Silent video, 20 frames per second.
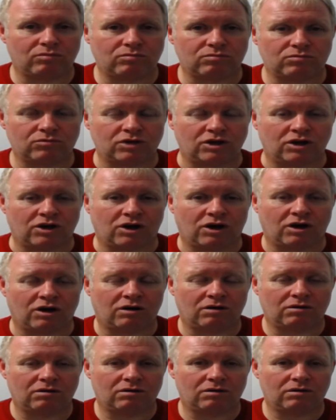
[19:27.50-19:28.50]
you know,
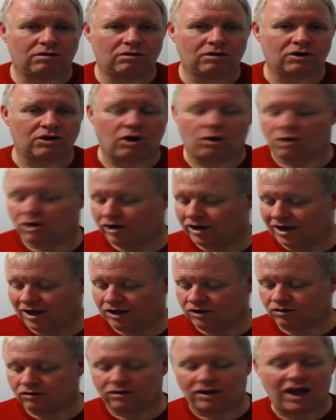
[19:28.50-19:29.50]
go on it
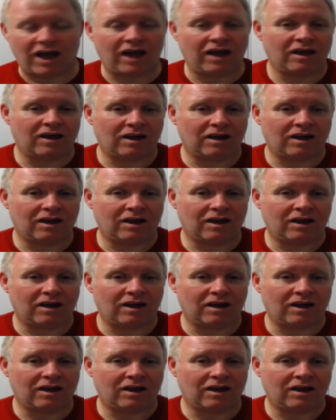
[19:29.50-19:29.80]
and